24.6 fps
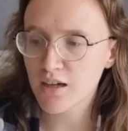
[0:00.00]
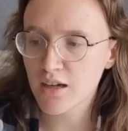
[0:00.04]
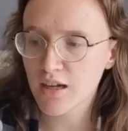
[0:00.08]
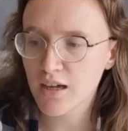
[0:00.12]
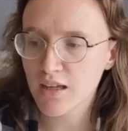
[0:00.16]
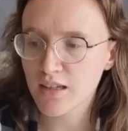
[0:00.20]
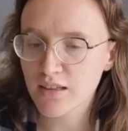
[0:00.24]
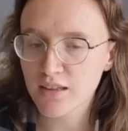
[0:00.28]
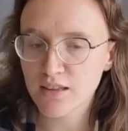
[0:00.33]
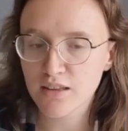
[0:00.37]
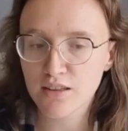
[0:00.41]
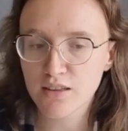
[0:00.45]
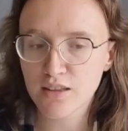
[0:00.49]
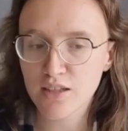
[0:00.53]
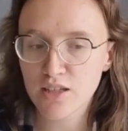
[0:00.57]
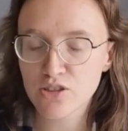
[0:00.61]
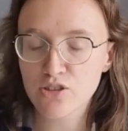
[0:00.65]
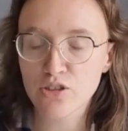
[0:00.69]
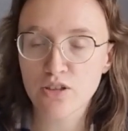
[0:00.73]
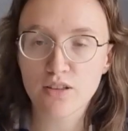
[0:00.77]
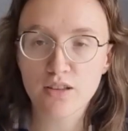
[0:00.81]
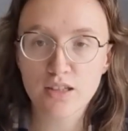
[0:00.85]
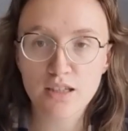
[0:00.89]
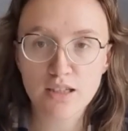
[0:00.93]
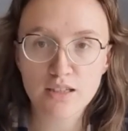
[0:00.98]
And these
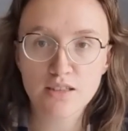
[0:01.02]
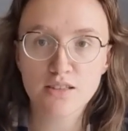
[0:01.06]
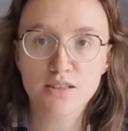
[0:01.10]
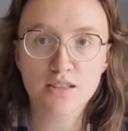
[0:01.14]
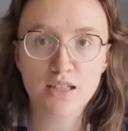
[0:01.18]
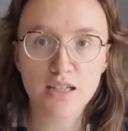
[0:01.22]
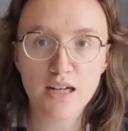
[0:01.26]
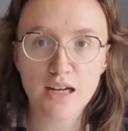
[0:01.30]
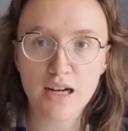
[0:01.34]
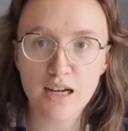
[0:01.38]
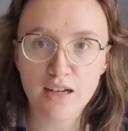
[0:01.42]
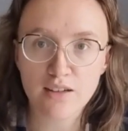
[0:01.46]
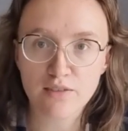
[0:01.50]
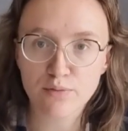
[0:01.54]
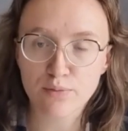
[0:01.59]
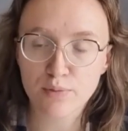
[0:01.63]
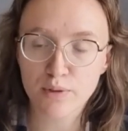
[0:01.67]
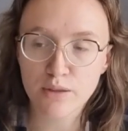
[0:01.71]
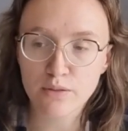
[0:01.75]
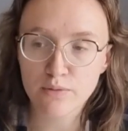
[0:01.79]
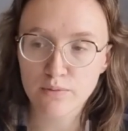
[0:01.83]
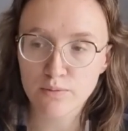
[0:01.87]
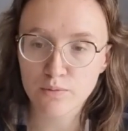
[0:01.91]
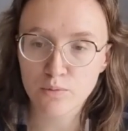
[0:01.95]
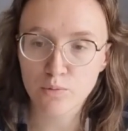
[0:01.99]
are things that I have
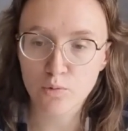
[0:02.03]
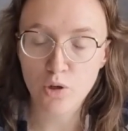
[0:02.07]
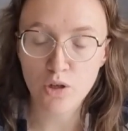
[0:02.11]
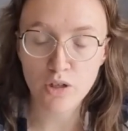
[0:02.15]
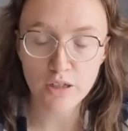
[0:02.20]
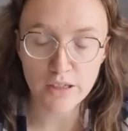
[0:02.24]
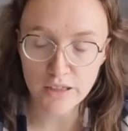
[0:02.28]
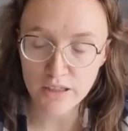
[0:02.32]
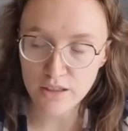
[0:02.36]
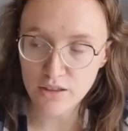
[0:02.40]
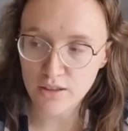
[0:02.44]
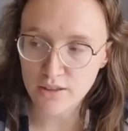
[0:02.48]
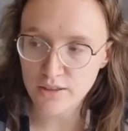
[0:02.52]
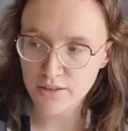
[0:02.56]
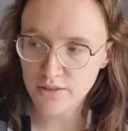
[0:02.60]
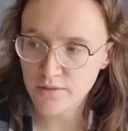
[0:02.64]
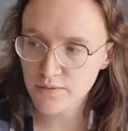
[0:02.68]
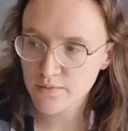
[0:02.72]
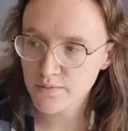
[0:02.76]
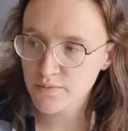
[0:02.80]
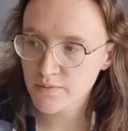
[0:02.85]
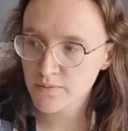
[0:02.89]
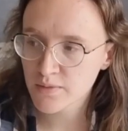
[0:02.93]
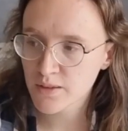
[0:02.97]
been working on.